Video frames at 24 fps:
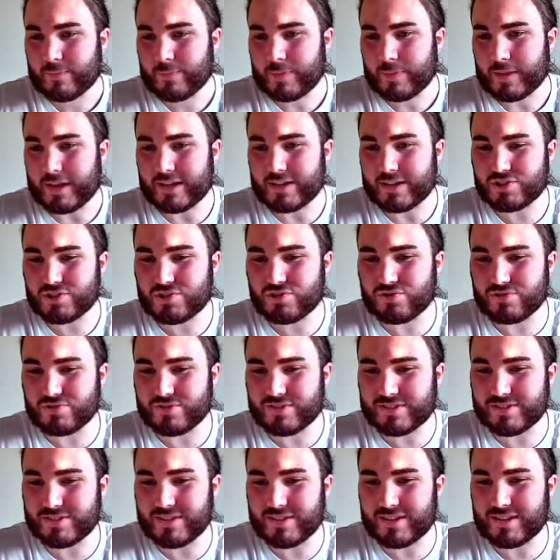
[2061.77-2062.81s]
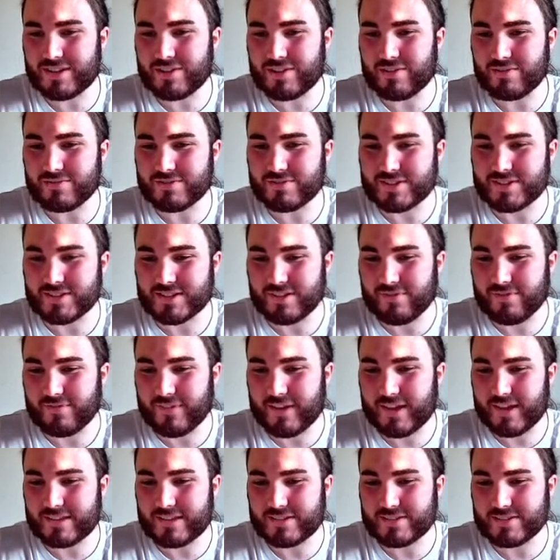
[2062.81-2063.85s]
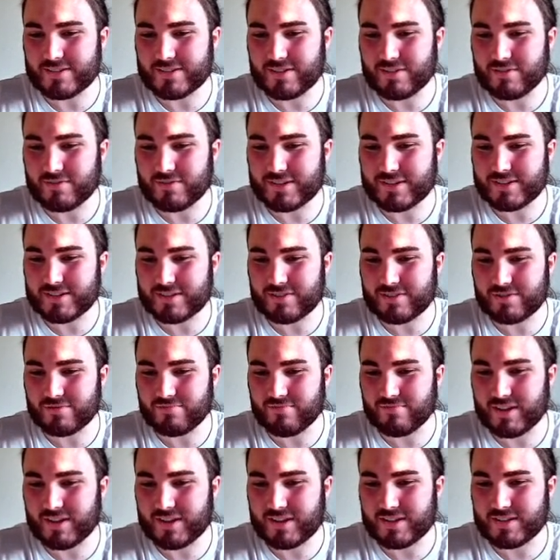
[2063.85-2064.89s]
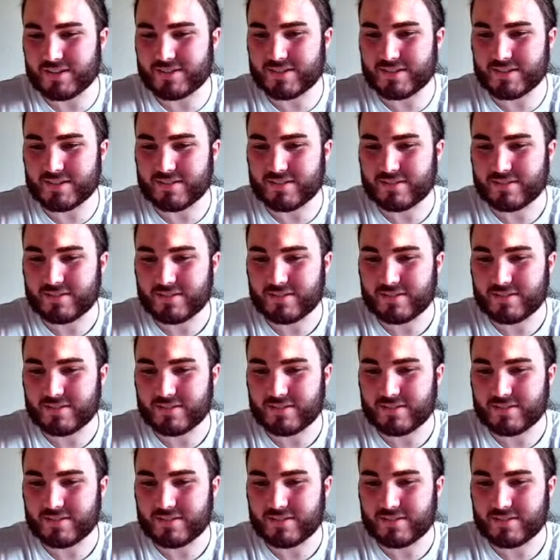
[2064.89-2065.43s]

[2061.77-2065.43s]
It's just not just defence though. It isn't great, is it?